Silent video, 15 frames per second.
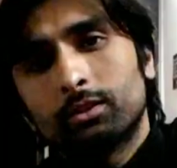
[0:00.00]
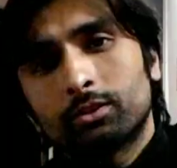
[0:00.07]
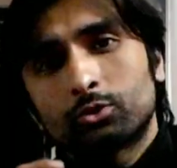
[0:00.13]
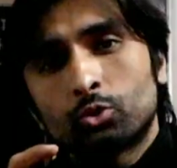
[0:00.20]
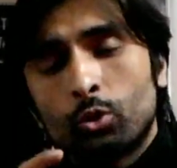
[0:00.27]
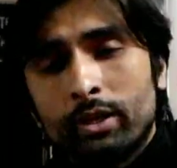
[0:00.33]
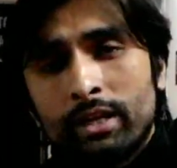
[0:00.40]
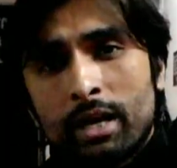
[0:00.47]

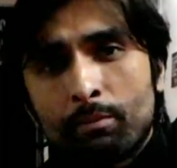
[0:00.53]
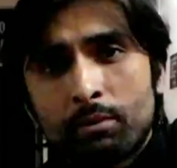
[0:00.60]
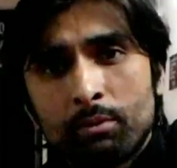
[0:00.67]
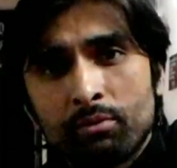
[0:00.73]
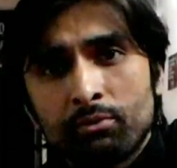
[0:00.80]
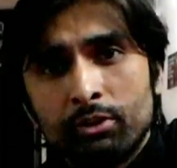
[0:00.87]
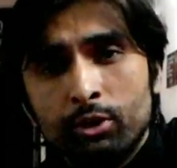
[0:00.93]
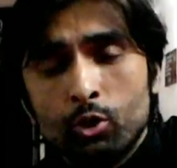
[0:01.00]
So in
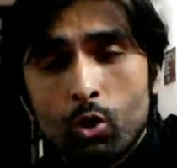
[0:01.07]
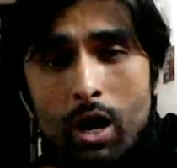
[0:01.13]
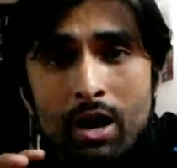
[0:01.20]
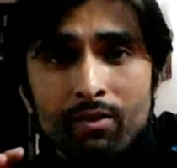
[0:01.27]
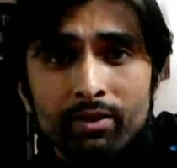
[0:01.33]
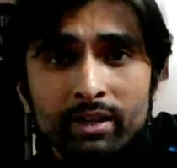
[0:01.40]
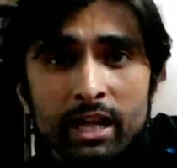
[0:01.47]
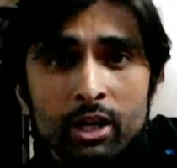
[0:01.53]
upcoming video, I
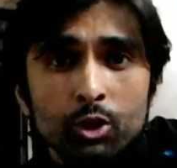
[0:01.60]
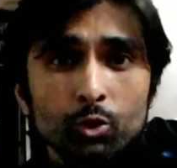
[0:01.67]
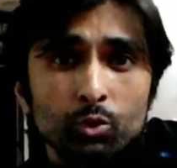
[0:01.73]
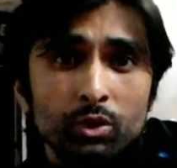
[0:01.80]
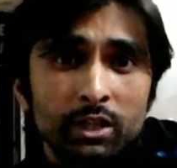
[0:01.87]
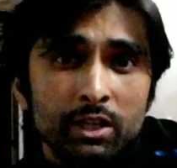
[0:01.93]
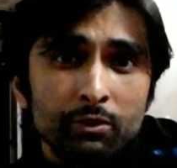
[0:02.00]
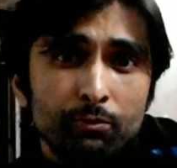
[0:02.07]
will tell you
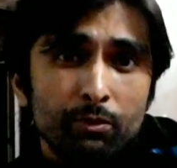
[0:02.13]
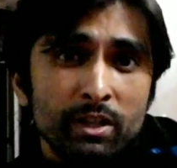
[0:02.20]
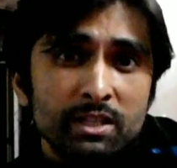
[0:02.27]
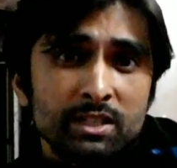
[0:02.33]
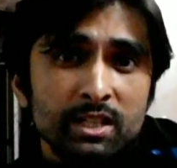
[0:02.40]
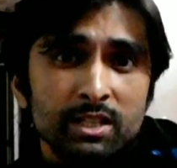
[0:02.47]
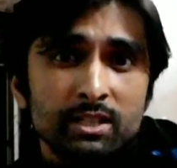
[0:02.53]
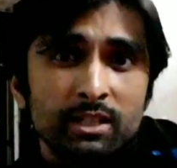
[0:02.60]
the
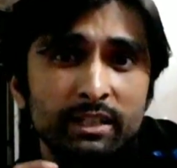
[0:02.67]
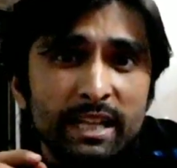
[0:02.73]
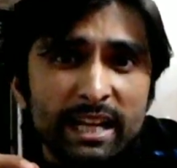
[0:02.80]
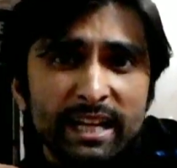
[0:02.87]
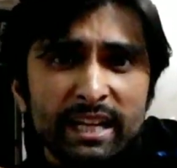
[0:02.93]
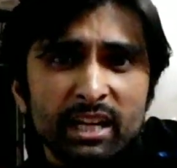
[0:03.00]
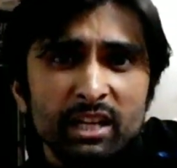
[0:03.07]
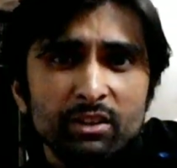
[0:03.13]
differences, the
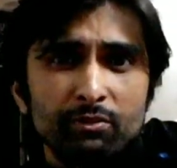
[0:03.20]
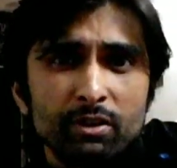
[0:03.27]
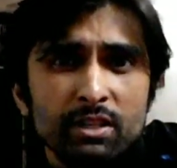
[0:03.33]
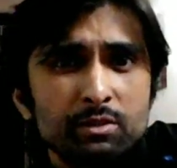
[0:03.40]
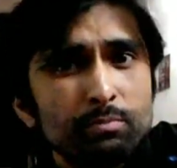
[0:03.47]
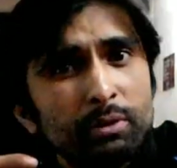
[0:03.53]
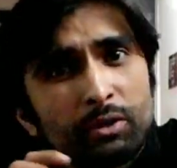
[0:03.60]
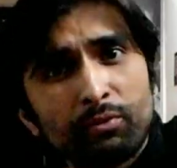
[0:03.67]
technical
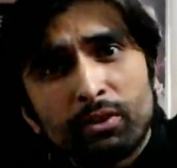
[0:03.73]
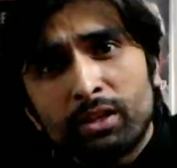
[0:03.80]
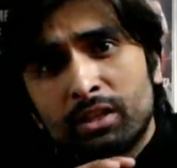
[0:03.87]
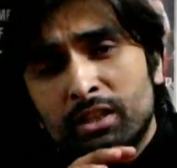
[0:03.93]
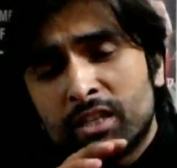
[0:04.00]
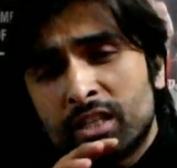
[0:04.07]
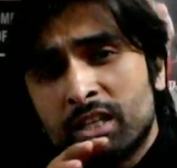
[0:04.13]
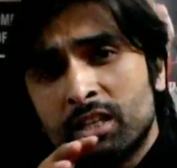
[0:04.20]
difference
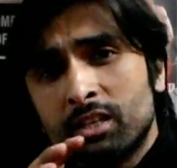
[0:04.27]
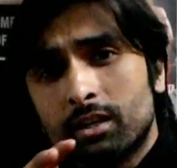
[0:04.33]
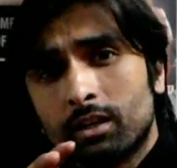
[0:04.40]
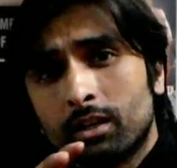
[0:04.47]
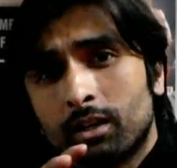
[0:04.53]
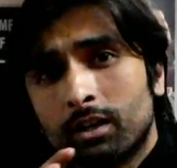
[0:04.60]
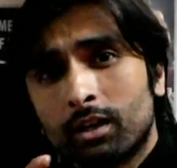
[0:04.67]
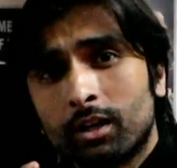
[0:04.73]
between the
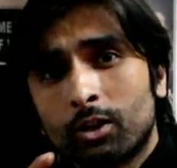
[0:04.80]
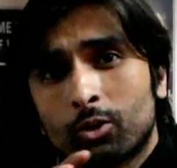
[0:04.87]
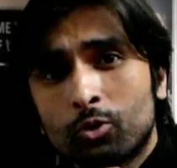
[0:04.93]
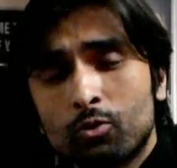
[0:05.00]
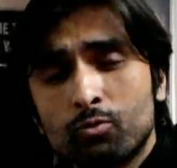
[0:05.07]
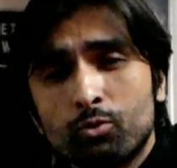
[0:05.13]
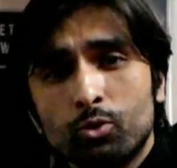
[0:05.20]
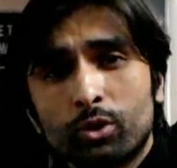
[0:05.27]

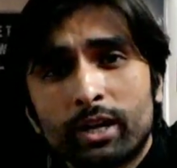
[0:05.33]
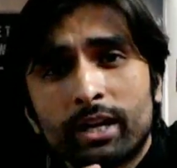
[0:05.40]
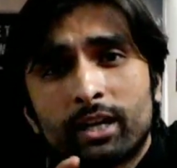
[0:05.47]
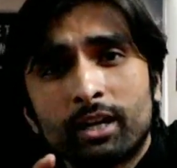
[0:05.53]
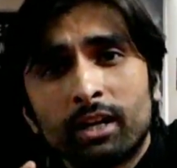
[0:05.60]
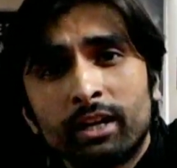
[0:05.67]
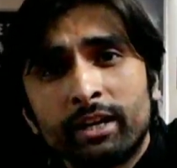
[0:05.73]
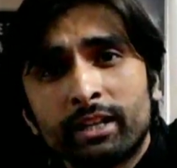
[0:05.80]
Kung Fu kick,
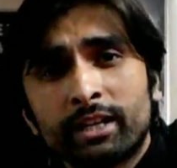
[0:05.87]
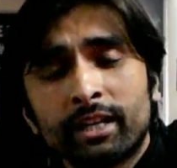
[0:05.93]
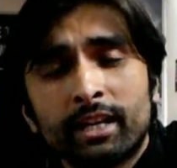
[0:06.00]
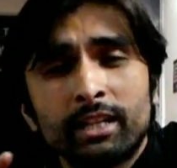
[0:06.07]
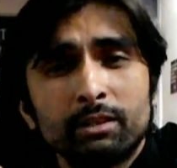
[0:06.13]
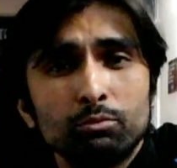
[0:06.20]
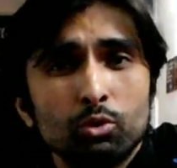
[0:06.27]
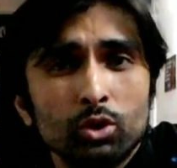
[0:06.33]
Kalari kick
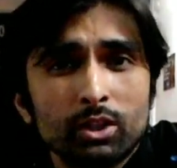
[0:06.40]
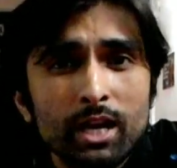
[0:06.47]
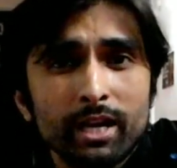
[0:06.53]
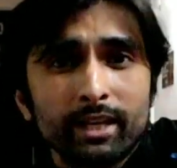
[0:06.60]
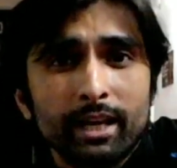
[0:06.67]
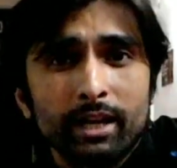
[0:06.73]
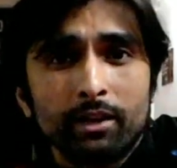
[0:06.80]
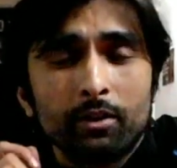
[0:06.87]
and the Muay Thai
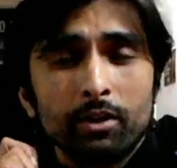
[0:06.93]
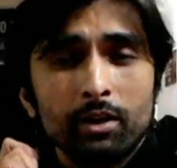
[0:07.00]
kick.